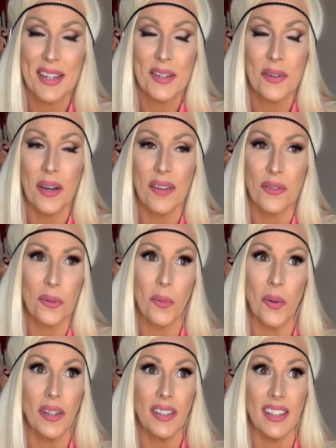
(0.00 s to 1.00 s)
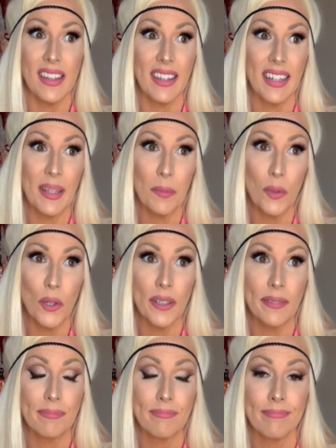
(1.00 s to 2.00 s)
you don't have to rewind anything
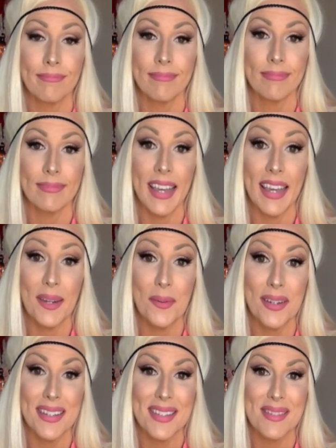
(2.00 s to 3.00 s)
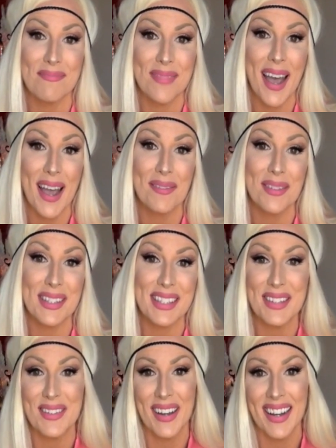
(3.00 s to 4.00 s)
anymore. Anyways, I will see
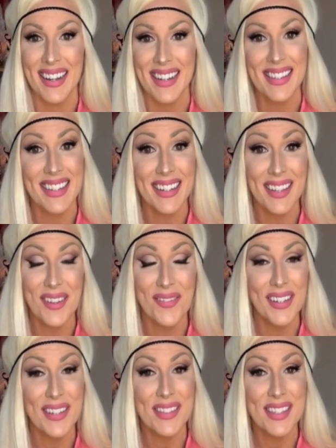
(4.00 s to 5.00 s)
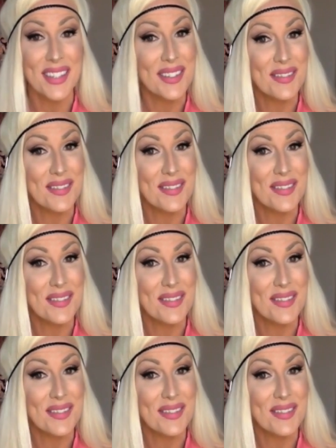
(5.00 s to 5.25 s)
you guys in another video soon.